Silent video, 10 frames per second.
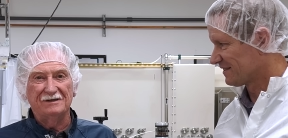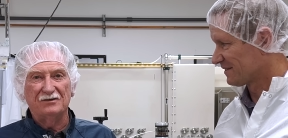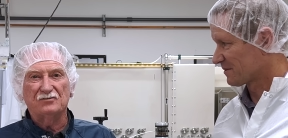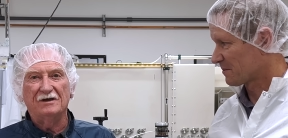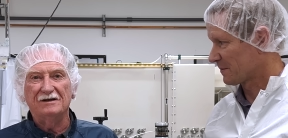
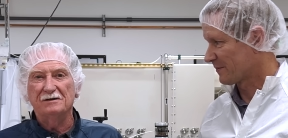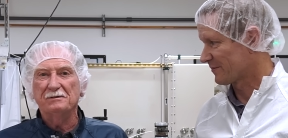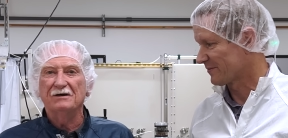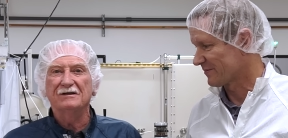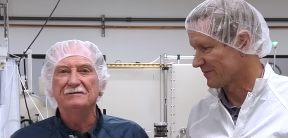Speaker 1: excited
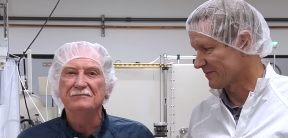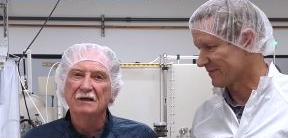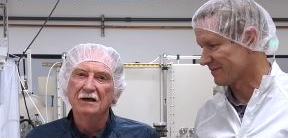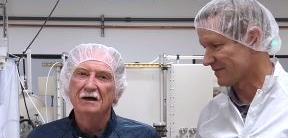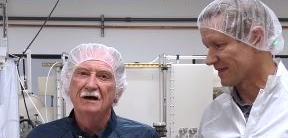about it.
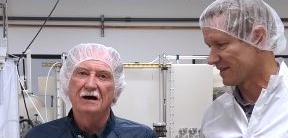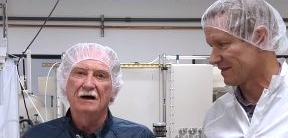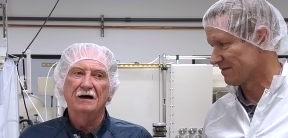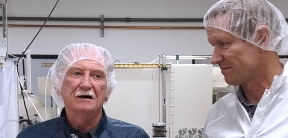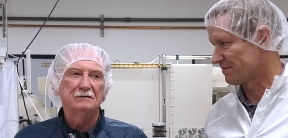
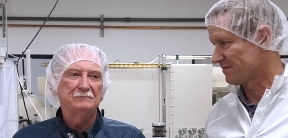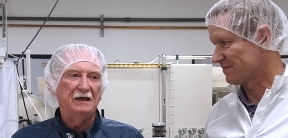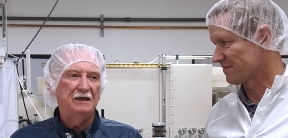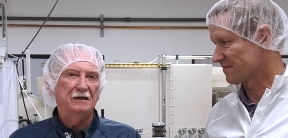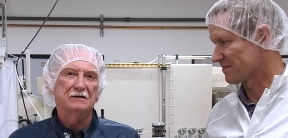Um,
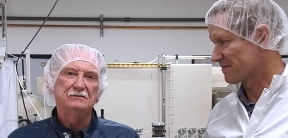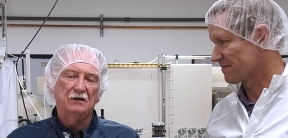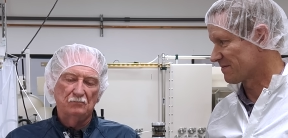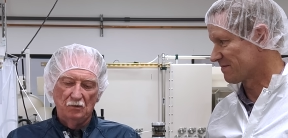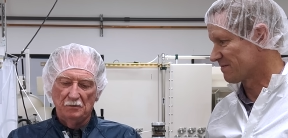
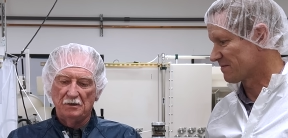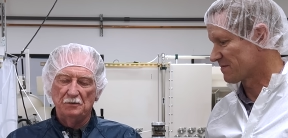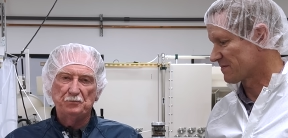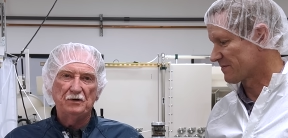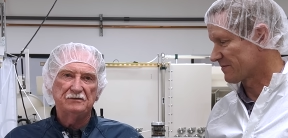and we're
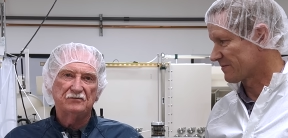going to put